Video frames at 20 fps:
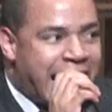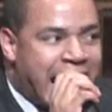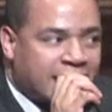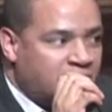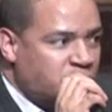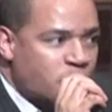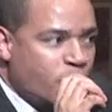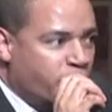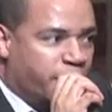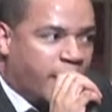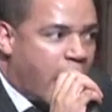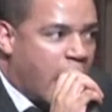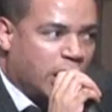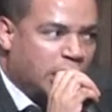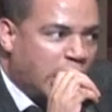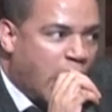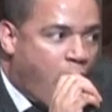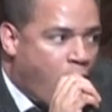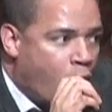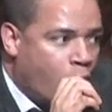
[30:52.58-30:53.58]
far
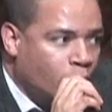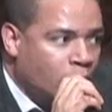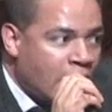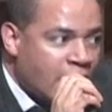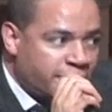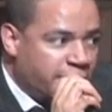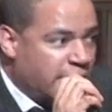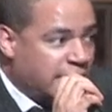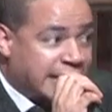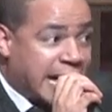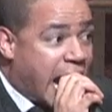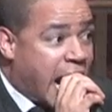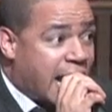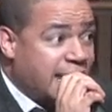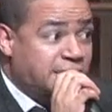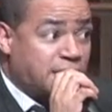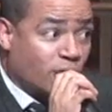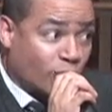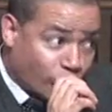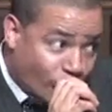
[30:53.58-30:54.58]
gone for God to
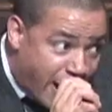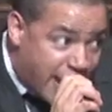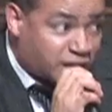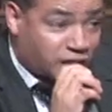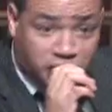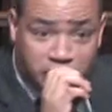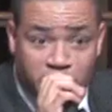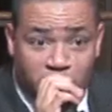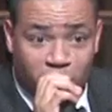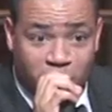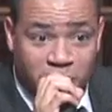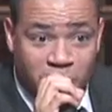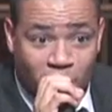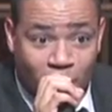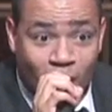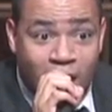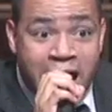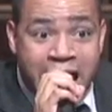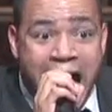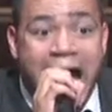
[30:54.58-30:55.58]
rescue you
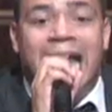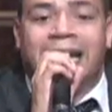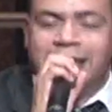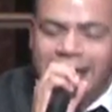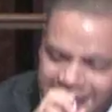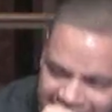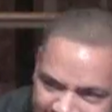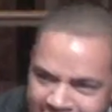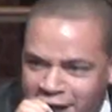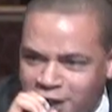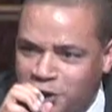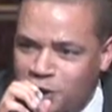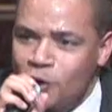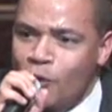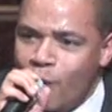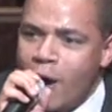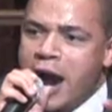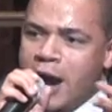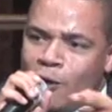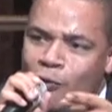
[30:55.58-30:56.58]
and to take you where He
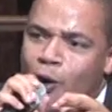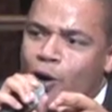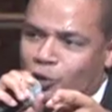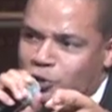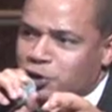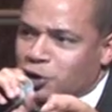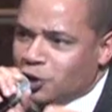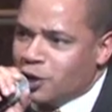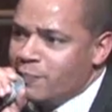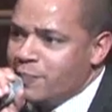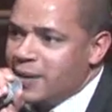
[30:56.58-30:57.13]
wants you to be.